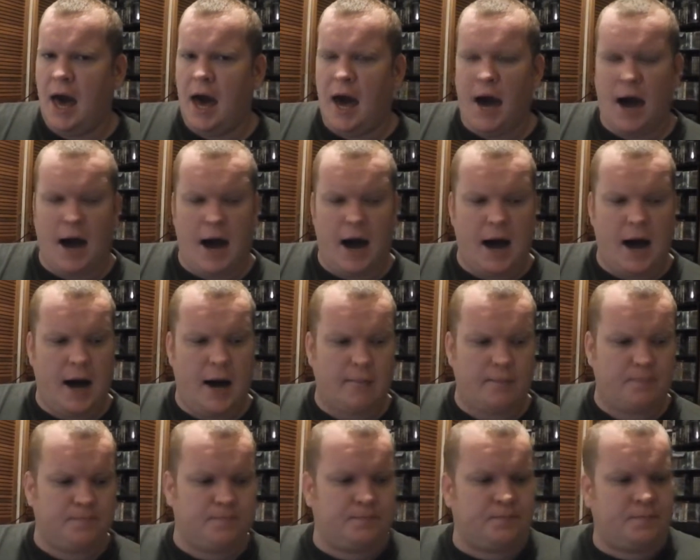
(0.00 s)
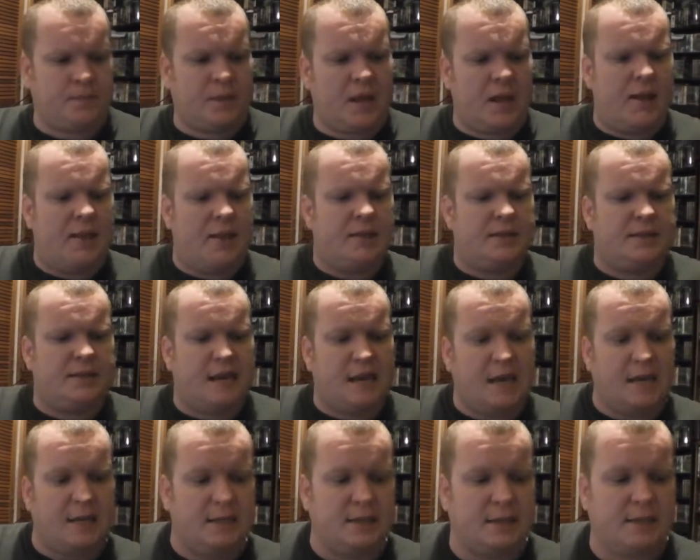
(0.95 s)
The
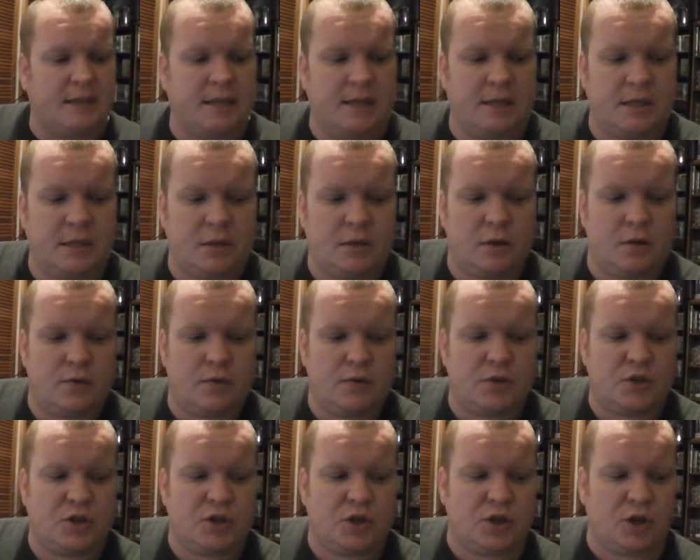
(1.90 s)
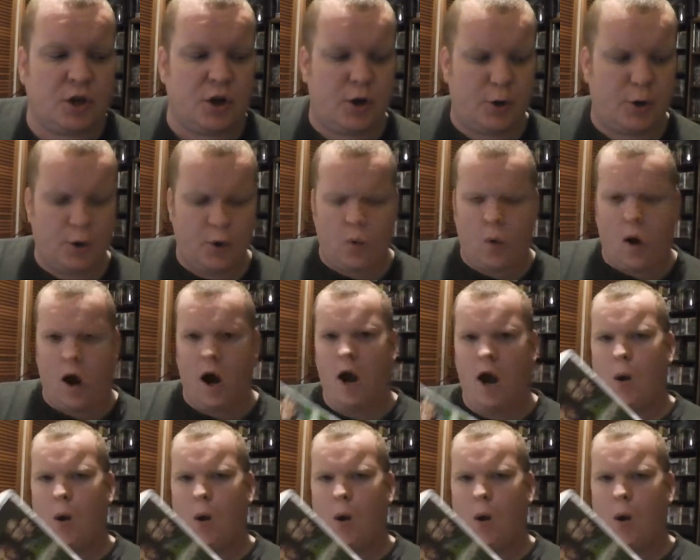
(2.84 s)
second season of the show